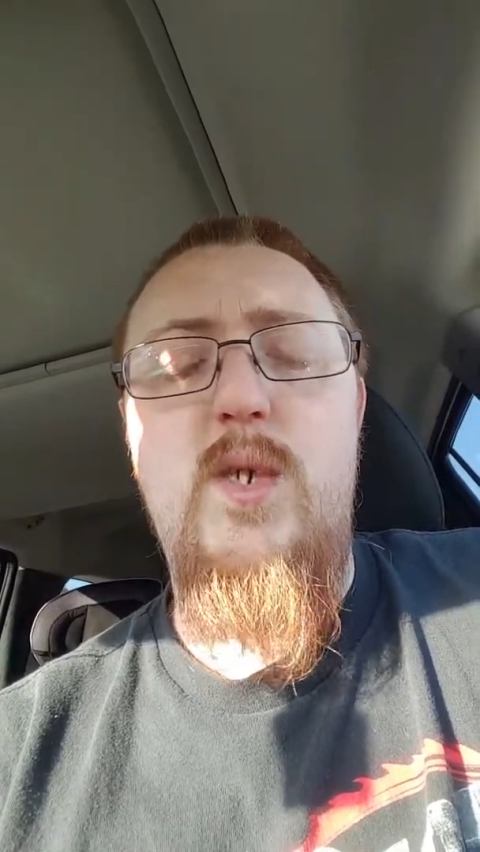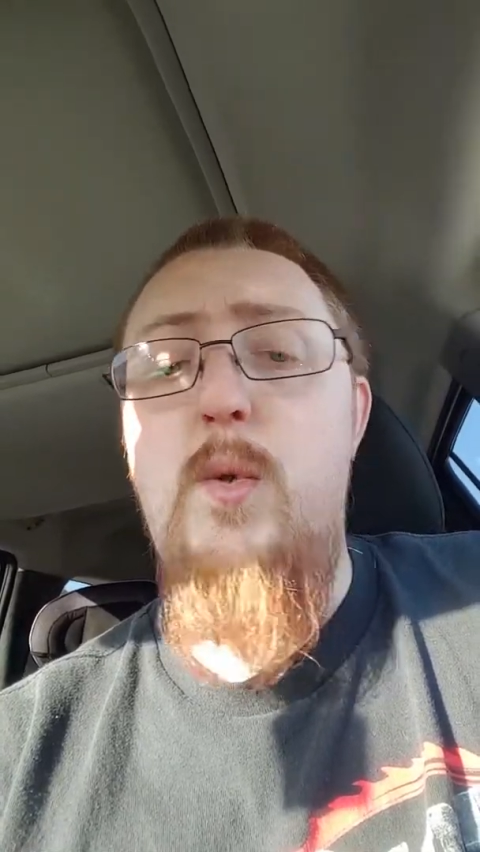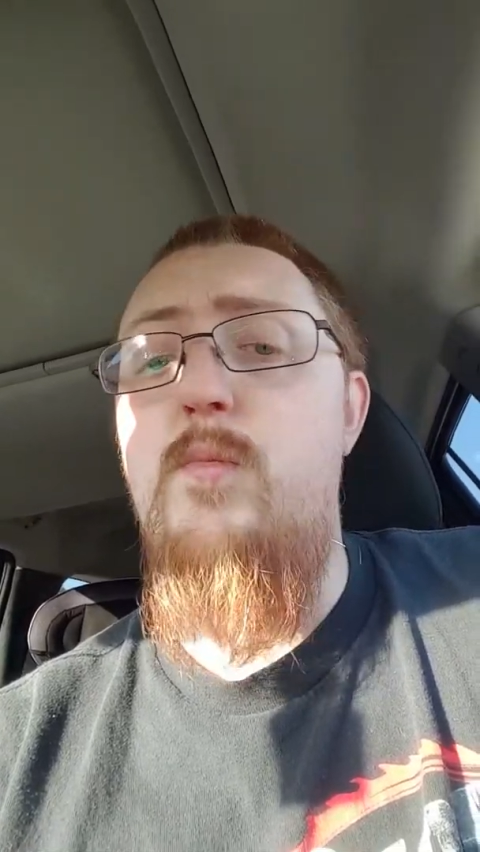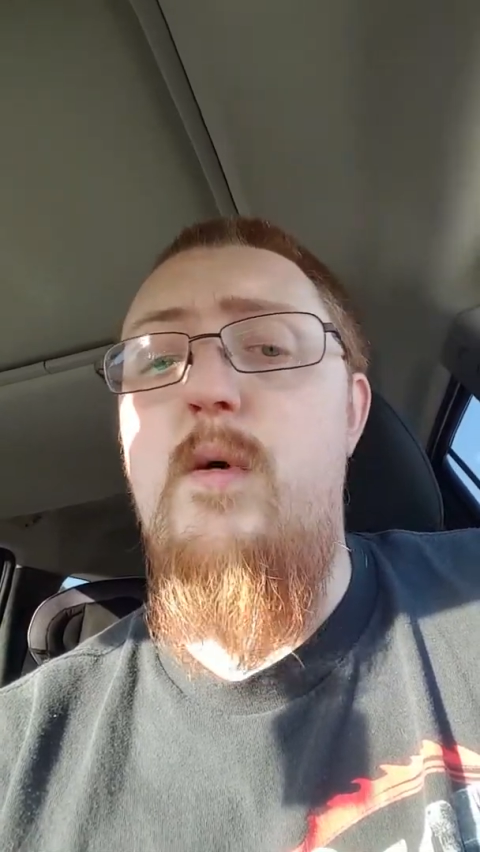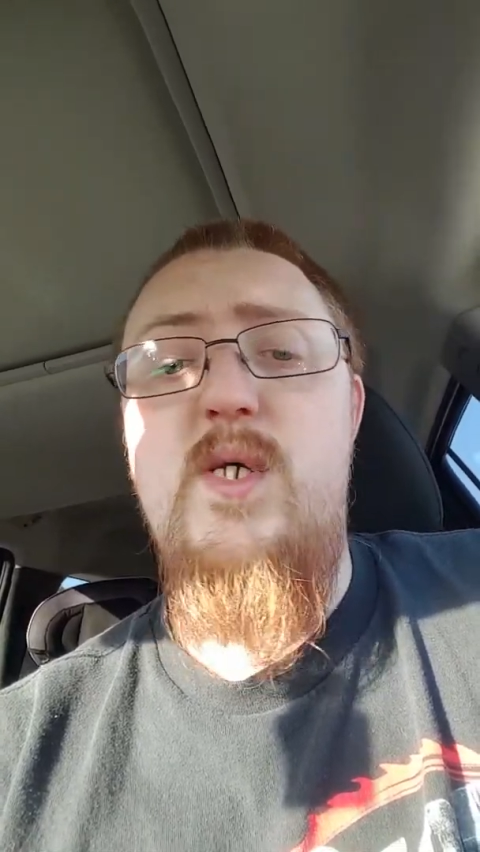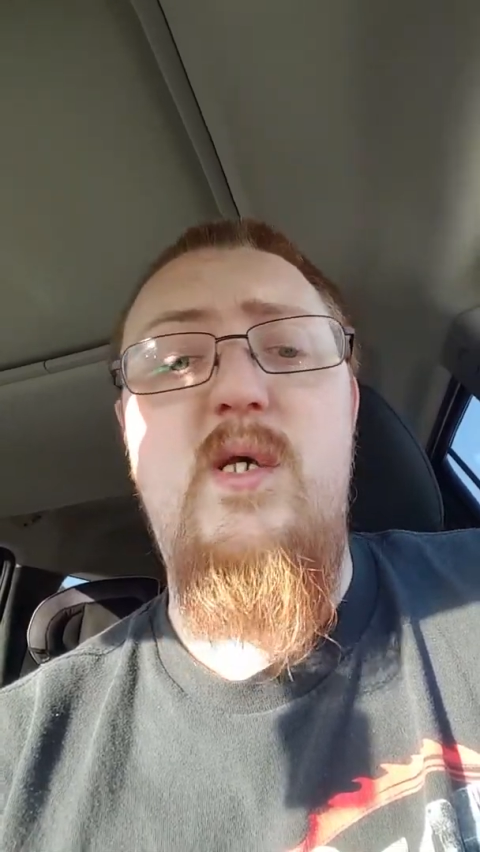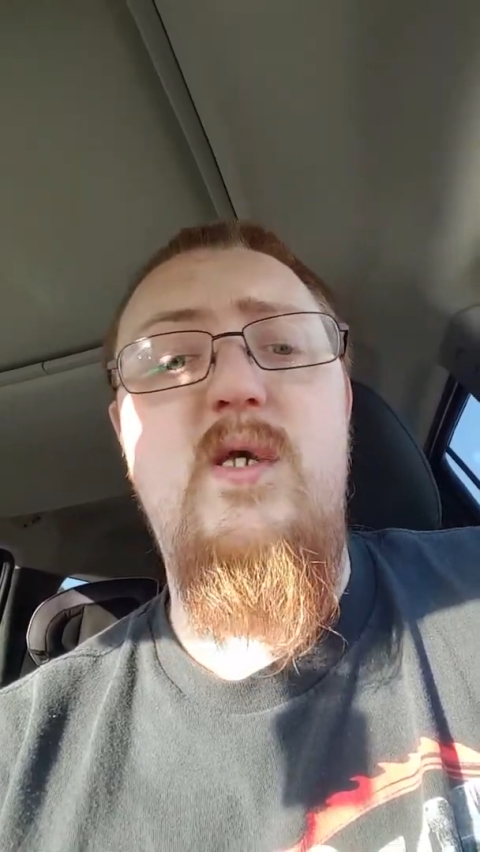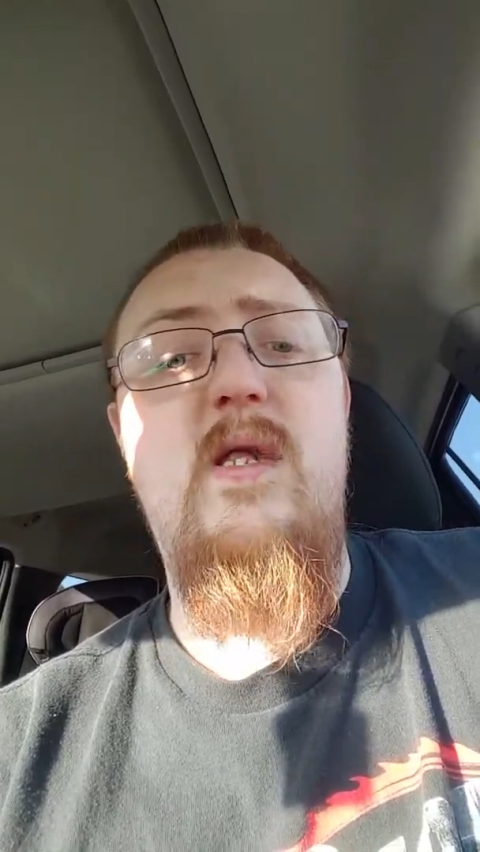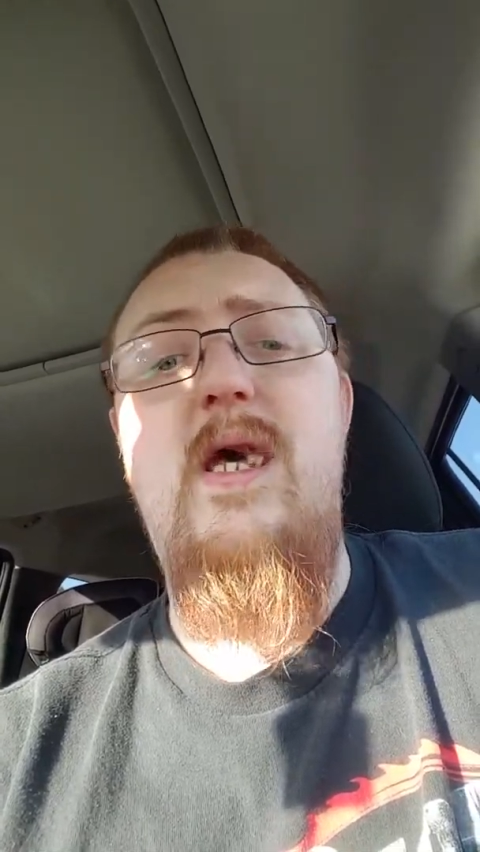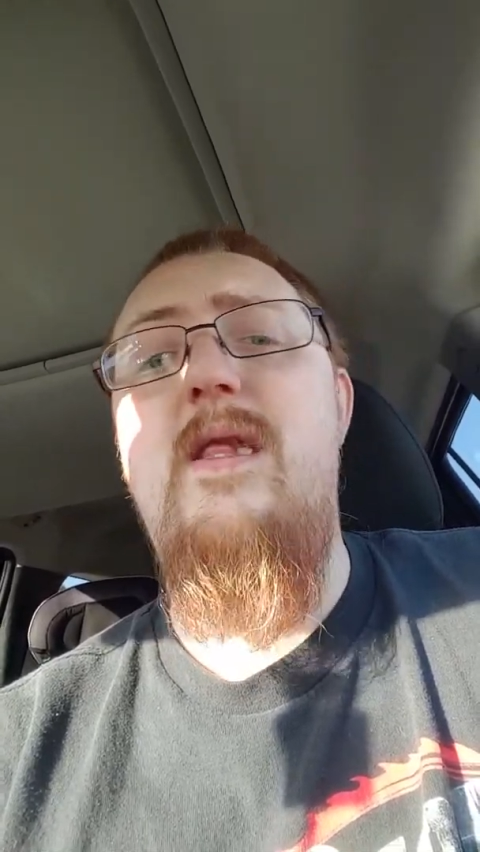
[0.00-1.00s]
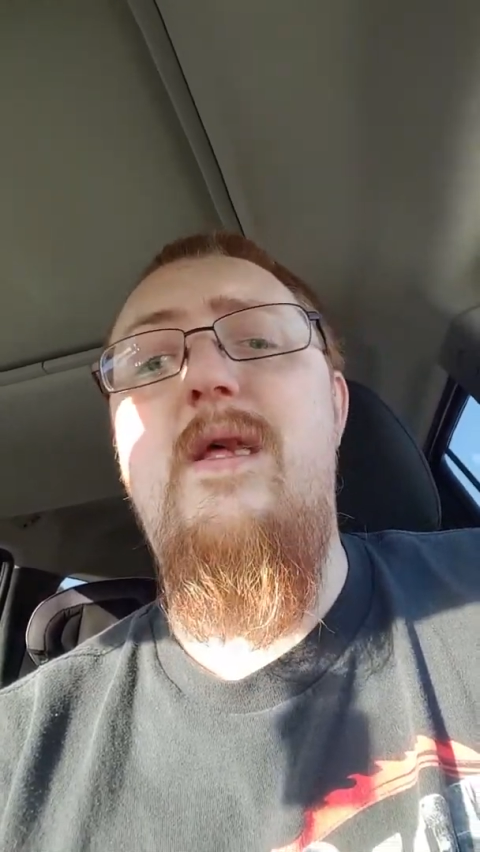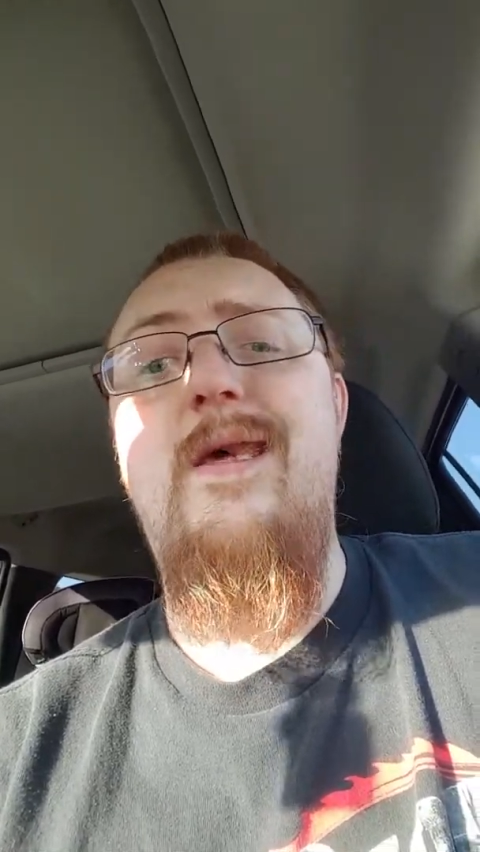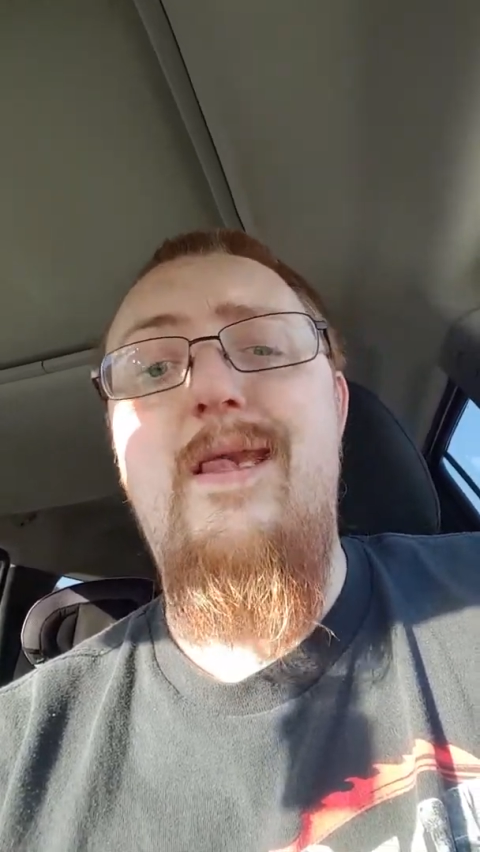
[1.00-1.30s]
so my son's not technically